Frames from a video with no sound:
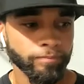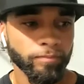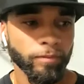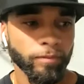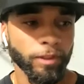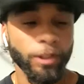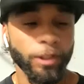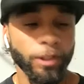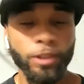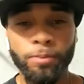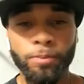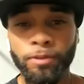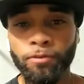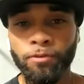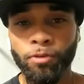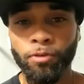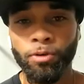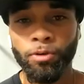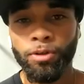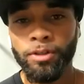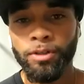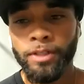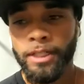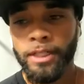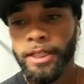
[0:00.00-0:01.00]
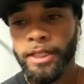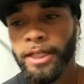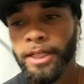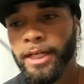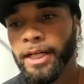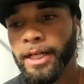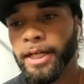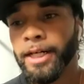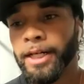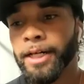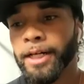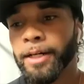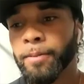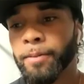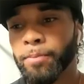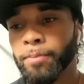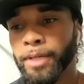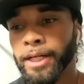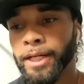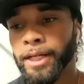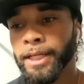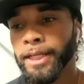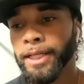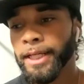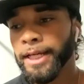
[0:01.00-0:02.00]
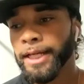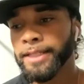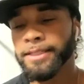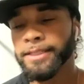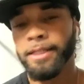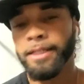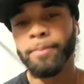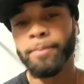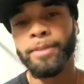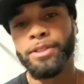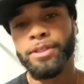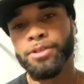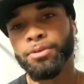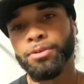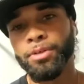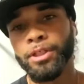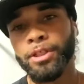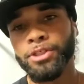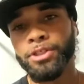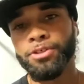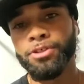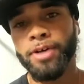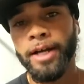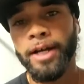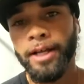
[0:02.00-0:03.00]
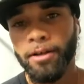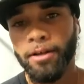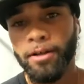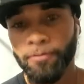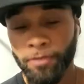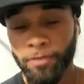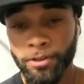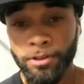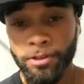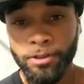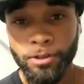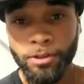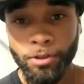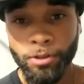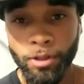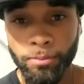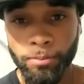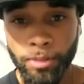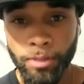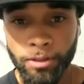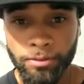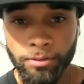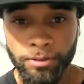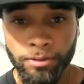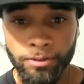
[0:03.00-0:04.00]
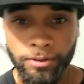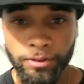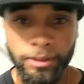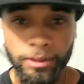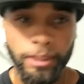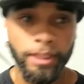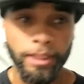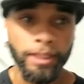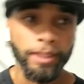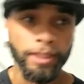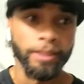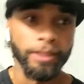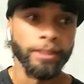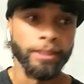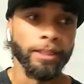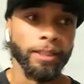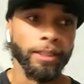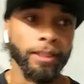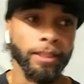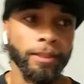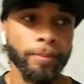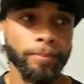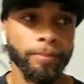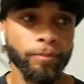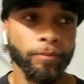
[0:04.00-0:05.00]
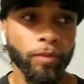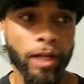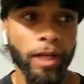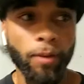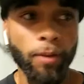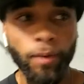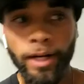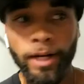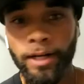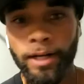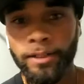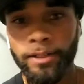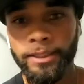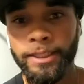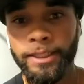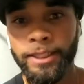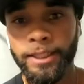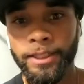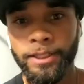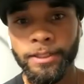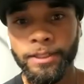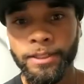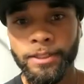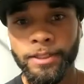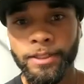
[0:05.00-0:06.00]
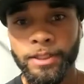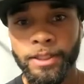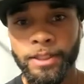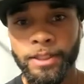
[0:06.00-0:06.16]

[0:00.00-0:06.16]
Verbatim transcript: years before. Uh, but he had sent me to a tryout for the New York Boulders, and um, when I went out there,